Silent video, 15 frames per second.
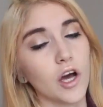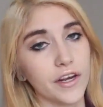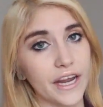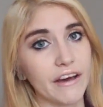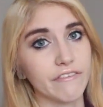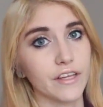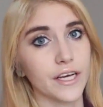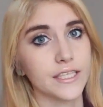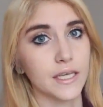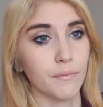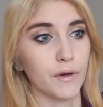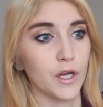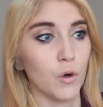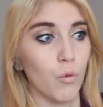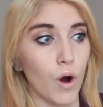on Netflix
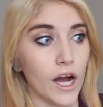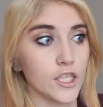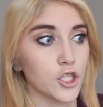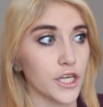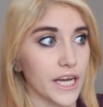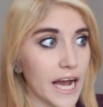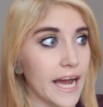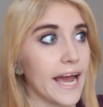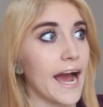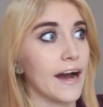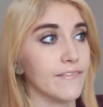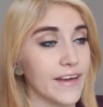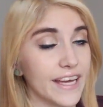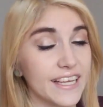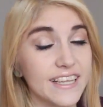I'm gonna watch. Like I
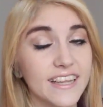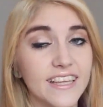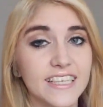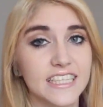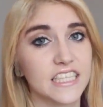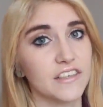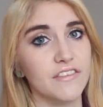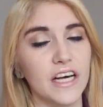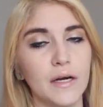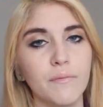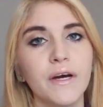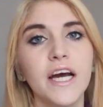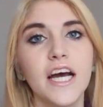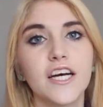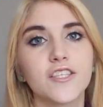have a list of them.
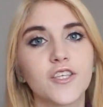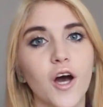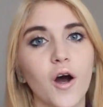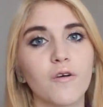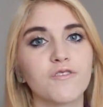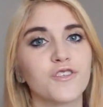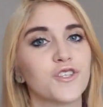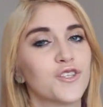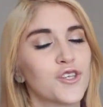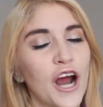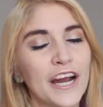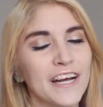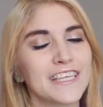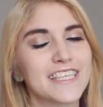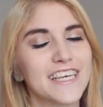So
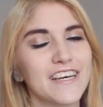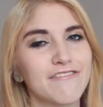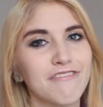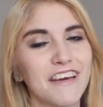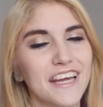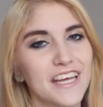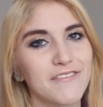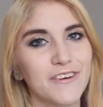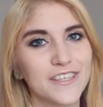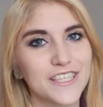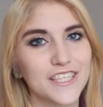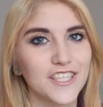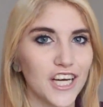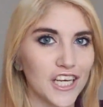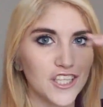try not to give me any more
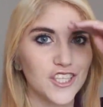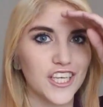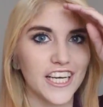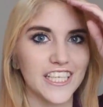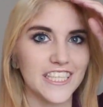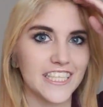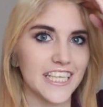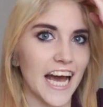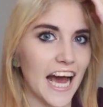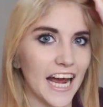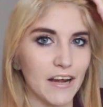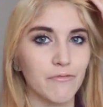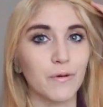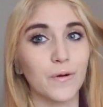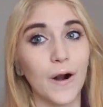suggestions.
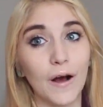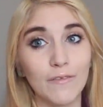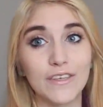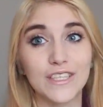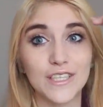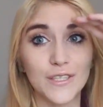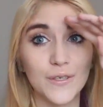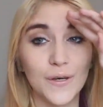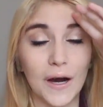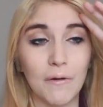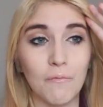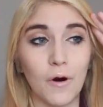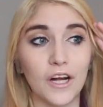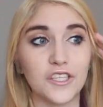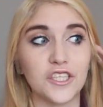I promise you
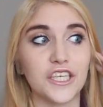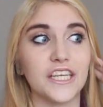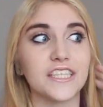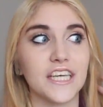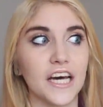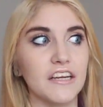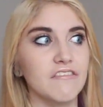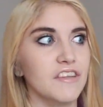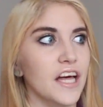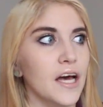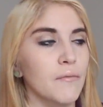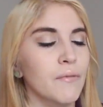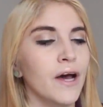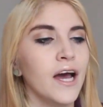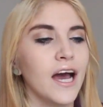I'm watching a ton of
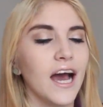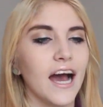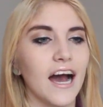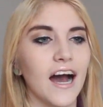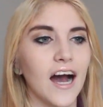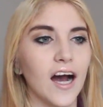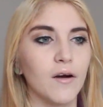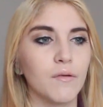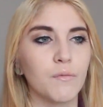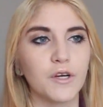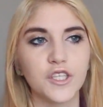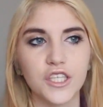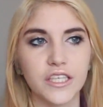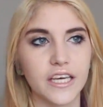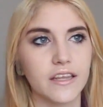them. Um, I'm
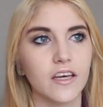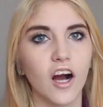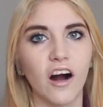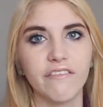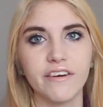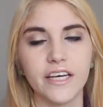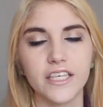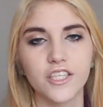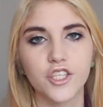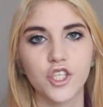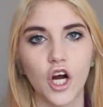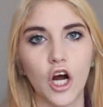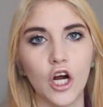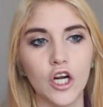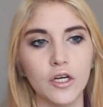watching like The Office,
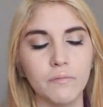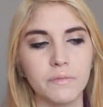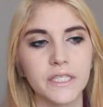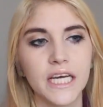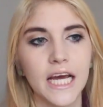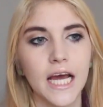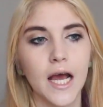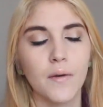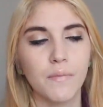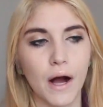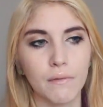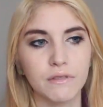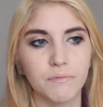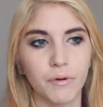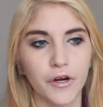Charmed,
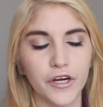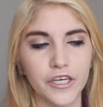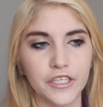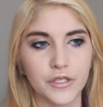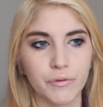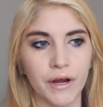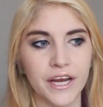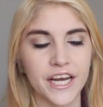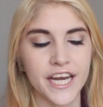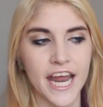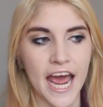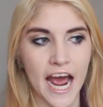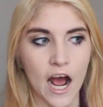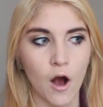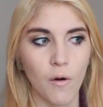Bob's Burgers right
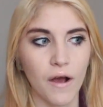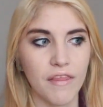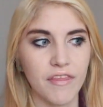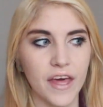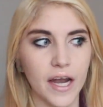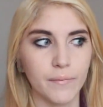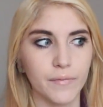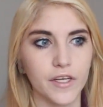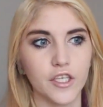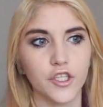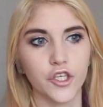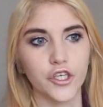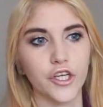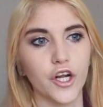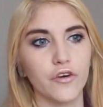now, and then I'm gonna
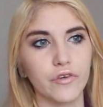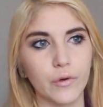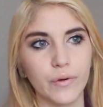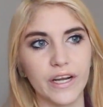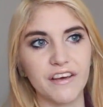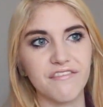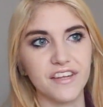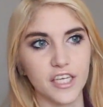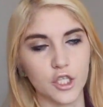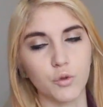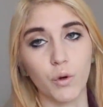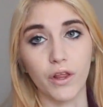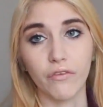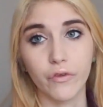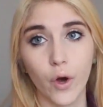turn it over when I finish
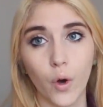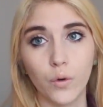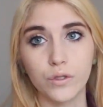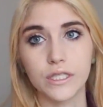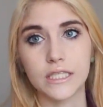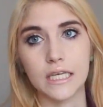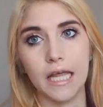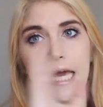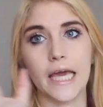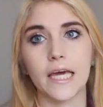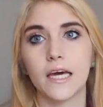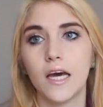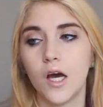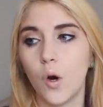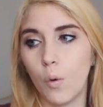one of those to
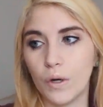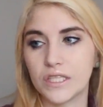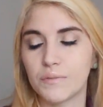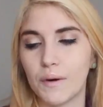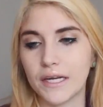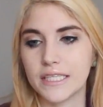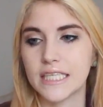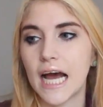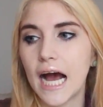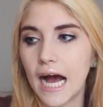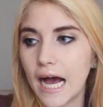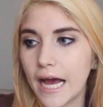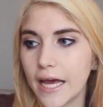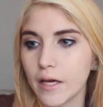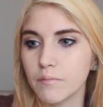like Once Upon a
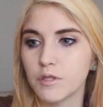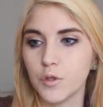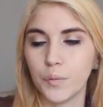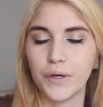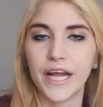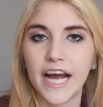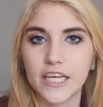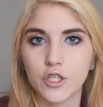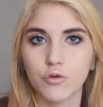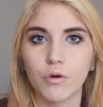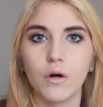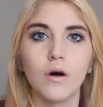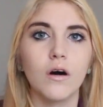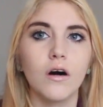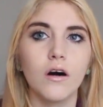Time,
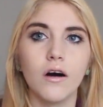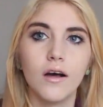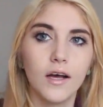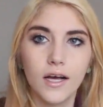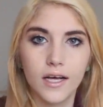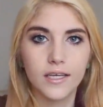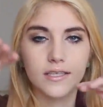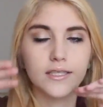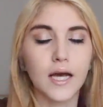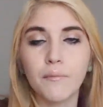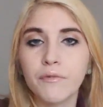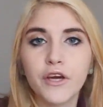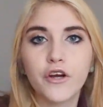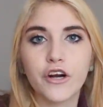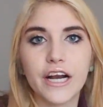Supernatural,
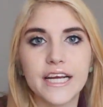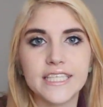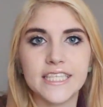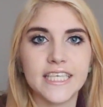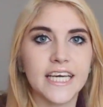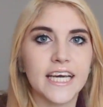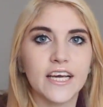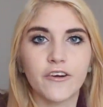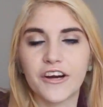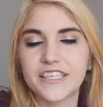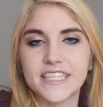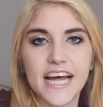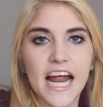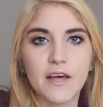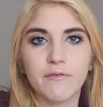something crazy,
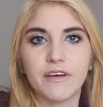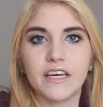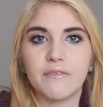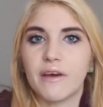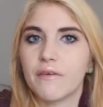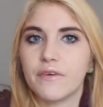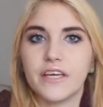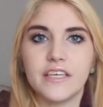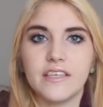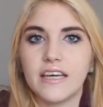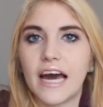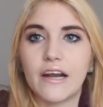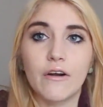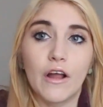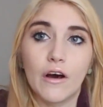Grey's Anatomy,
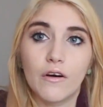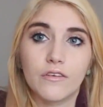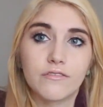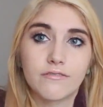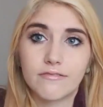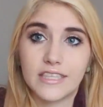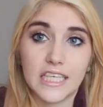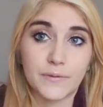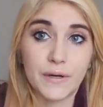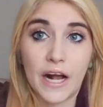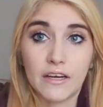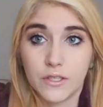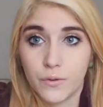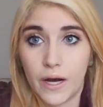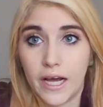maybe, I don't know, Desperate
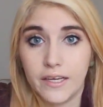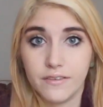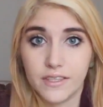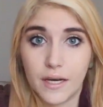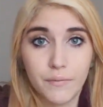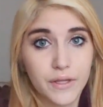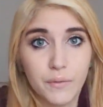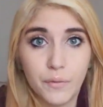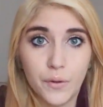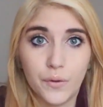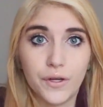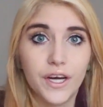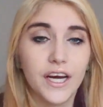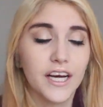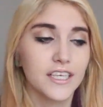Housewives. I'm in the
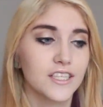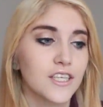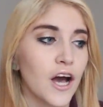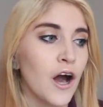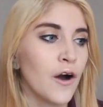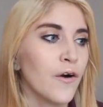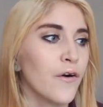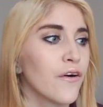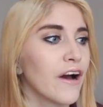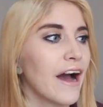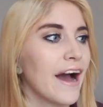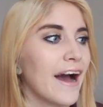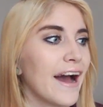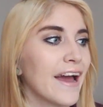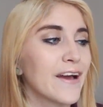mood. So uh,
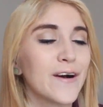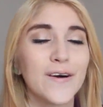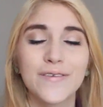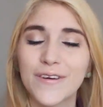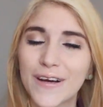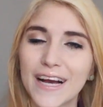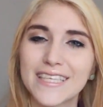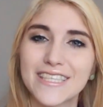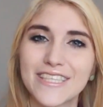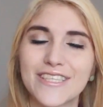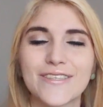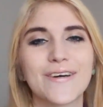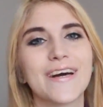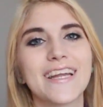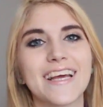I hope you guys
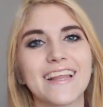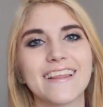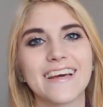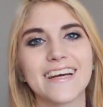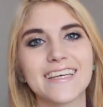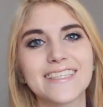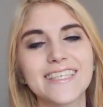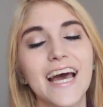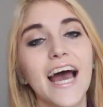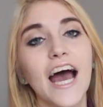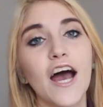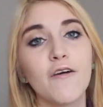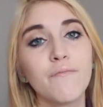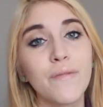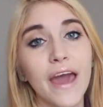enjoyed this
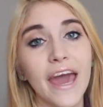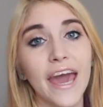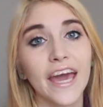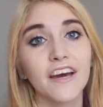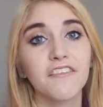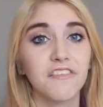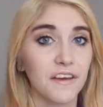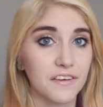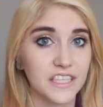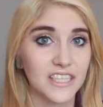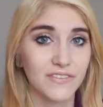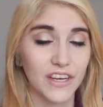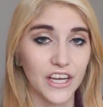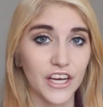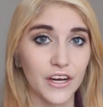May
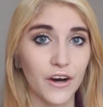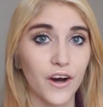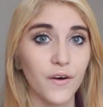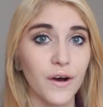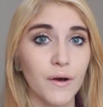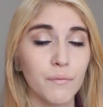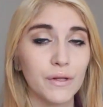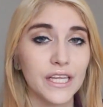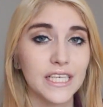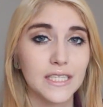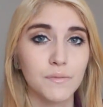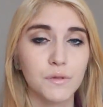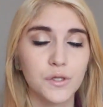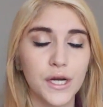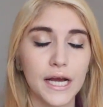favorites video. Please
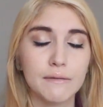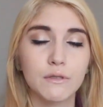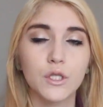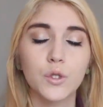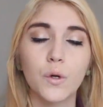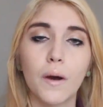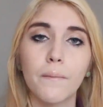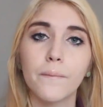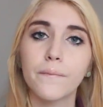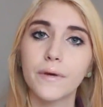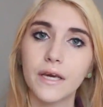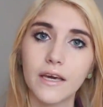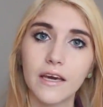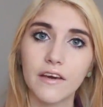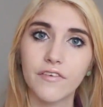subscribe to
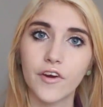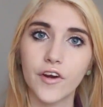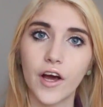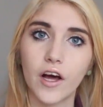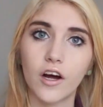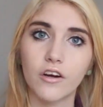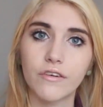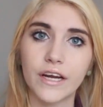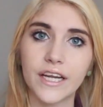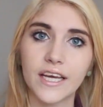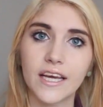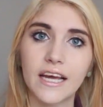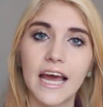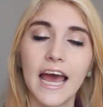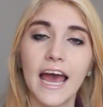me if you're not
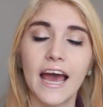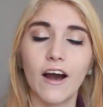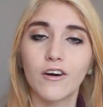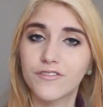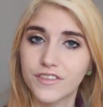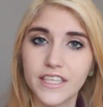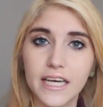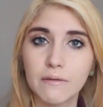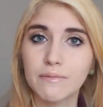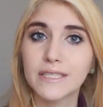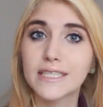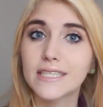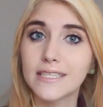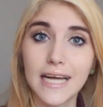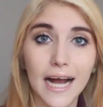already. Hopefully I'm
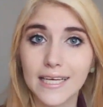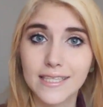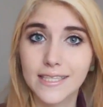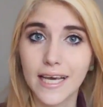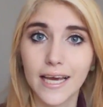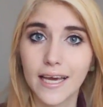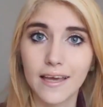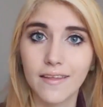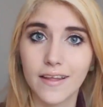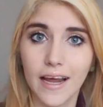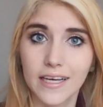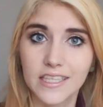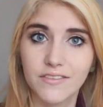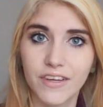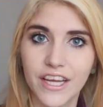not sick in the
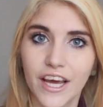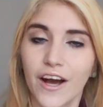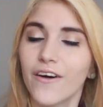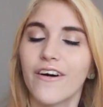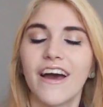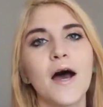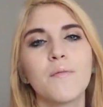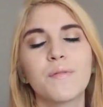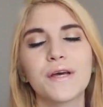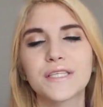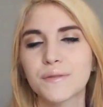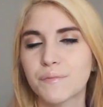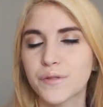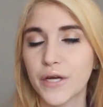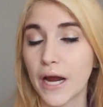next video.
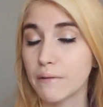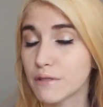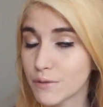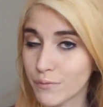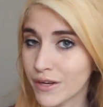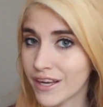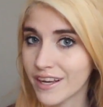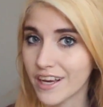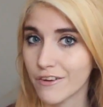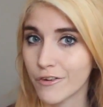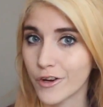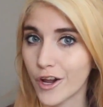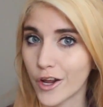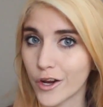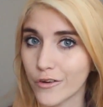Please subscribe to me if
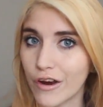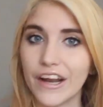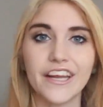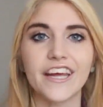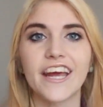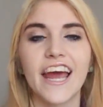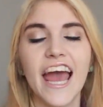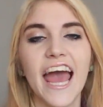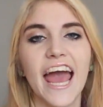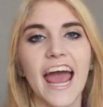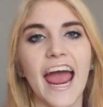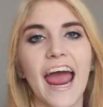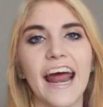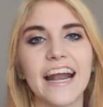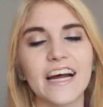you're not already, and
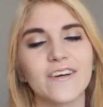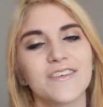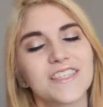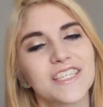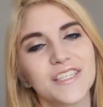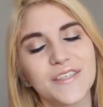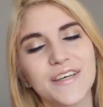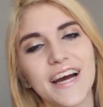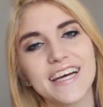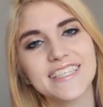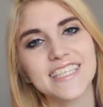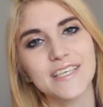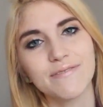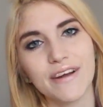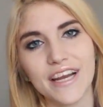I will see you
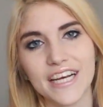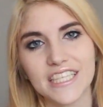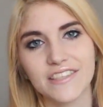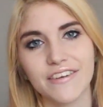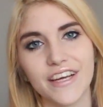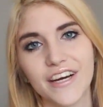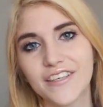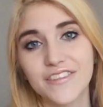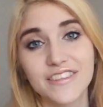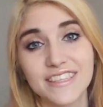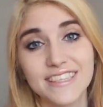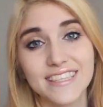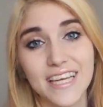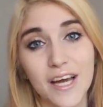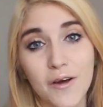guys in my next video.
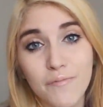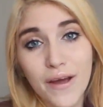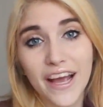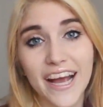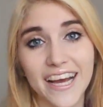Bye